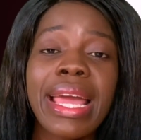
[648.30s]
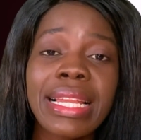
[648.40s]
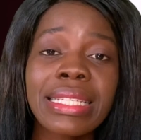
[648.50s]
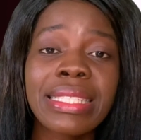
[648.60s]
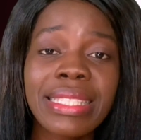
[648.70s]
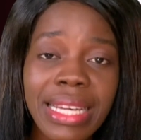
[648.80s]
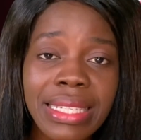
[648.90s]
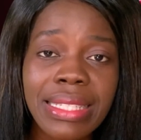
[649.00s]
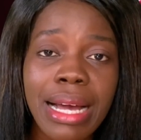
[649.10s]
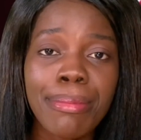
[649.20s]
It is
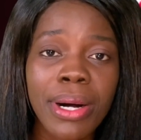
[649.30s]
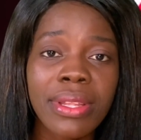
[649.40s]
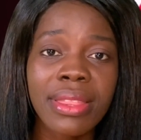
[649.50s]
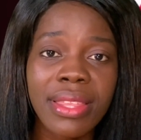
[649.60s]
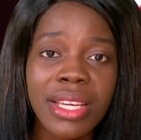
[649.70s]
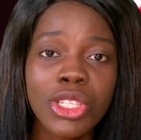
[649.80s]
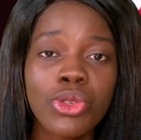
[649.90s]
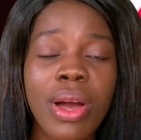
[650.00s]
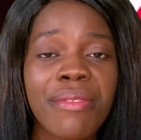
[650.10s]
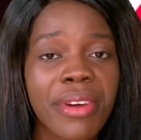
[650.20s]
just about the things you are